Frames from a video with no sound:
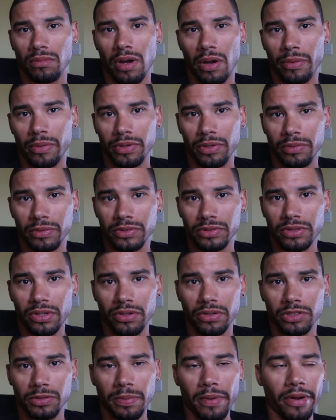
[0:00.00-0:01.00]
why wouldn't you want a
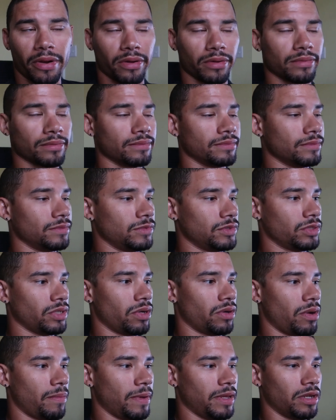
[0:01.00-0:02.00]
stronger spark?
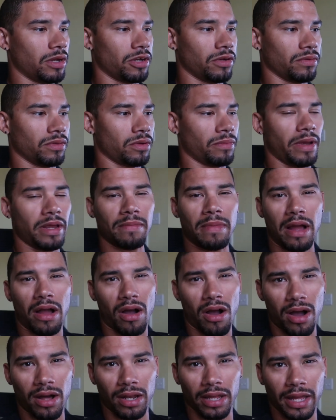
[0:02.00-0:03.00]
So I mean, they're made by
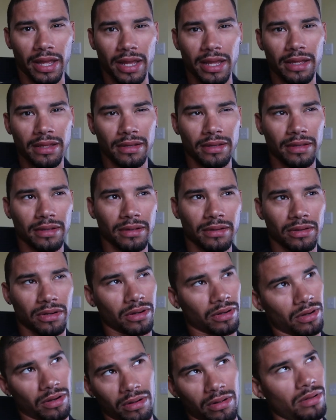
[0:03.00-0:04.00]
Holly,
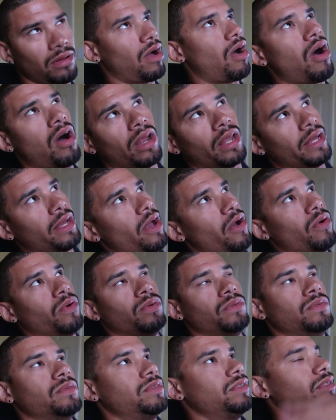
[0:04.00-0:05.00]
or Holly
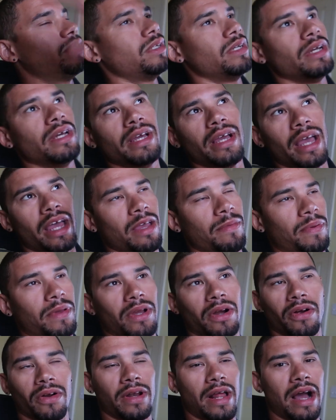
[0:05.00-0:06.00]
owns
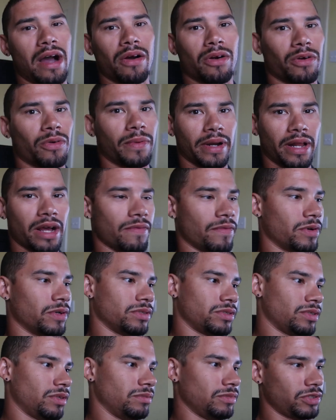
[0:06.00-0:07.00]
APR now
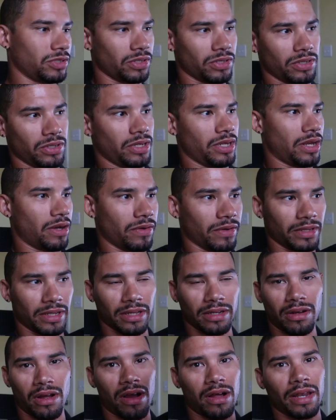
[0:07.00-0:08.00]
whatever, so I'm sure, you know, they
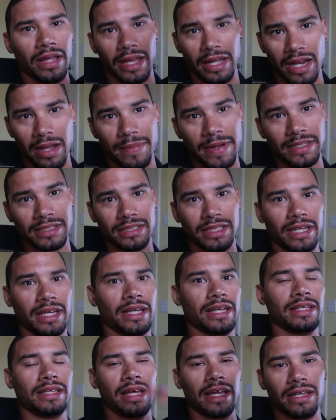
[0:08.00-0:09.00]
got Holly and
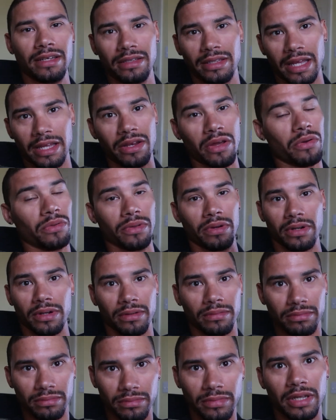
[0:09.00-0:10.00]
MSD, and they know
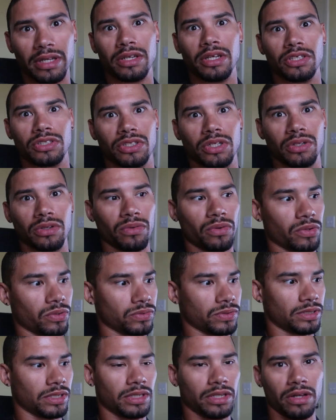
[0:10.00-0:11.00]
their ignition
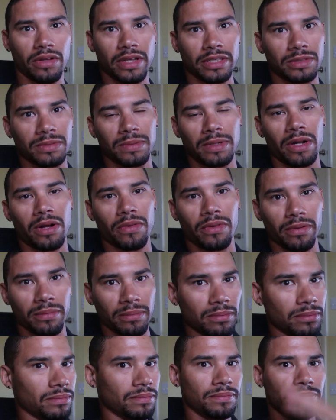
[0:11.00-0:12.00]
coils. So, like, you know, that's what
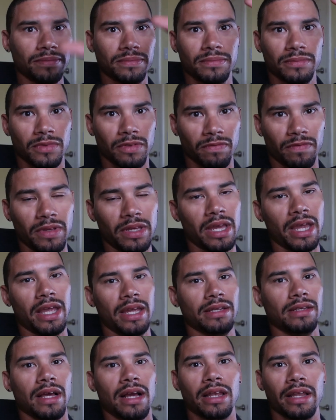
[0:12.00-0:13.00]
all the
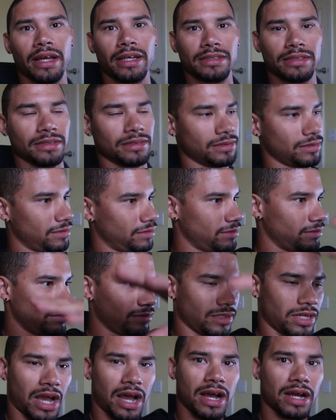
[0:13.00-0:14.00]
V8 LS
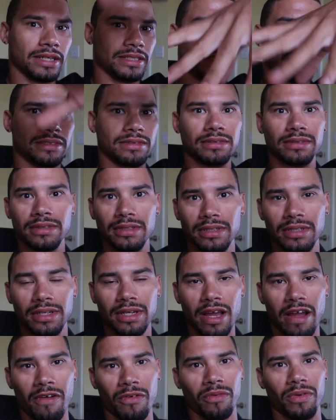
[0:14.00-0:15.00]
guys,
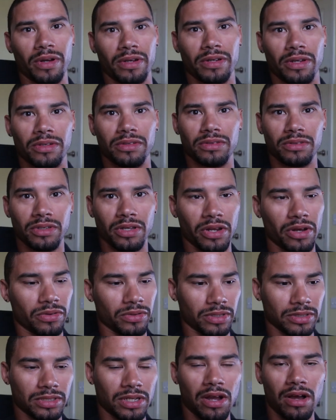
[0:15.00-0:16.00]
everyone, you know,
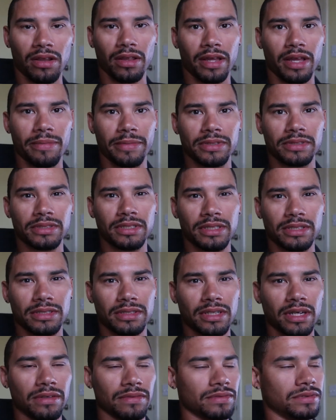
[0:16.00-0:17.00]
does Holly MSD
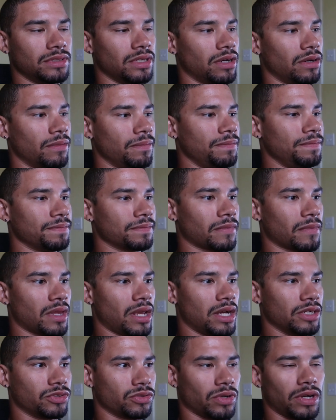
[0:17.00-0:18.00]
stuff. So
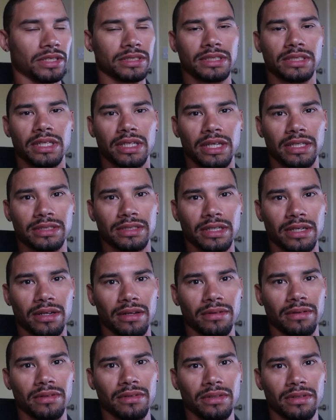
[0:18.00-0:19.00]
I trust that it's
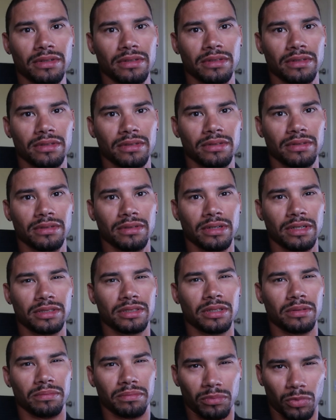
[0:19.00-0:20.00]

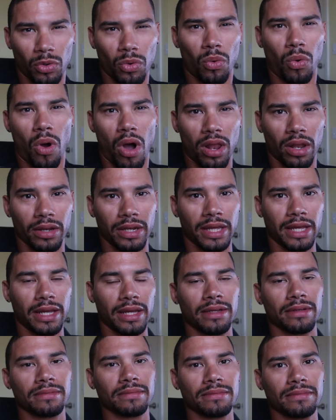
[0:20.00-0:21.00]
a
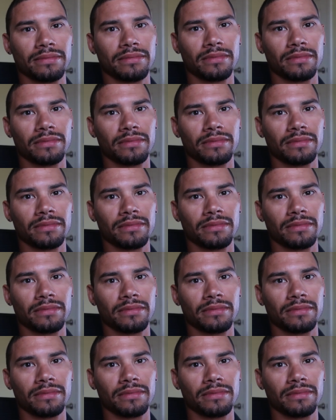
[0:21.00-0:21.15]
quality,